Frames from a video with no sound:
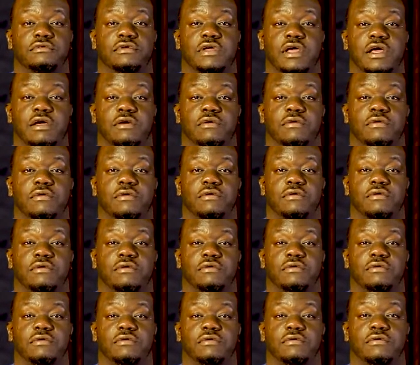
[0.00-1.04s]
How?
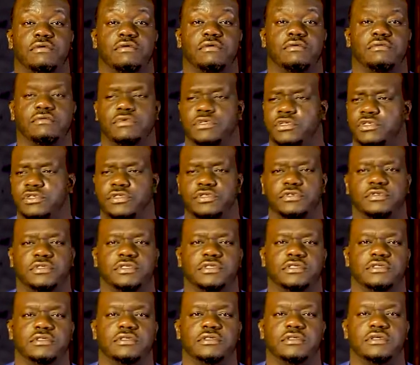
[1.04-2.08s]
Just do it.